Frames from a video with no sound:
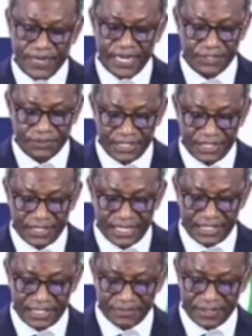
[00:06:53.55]
Corinthians
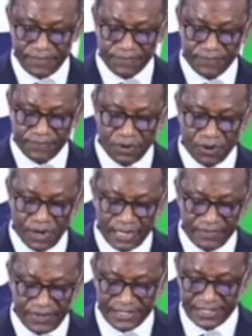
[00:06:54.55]
chapter 4 and
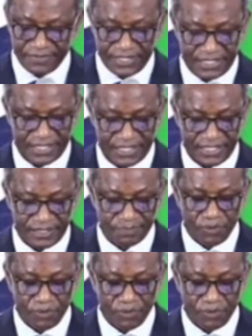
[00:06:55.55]
verse 17,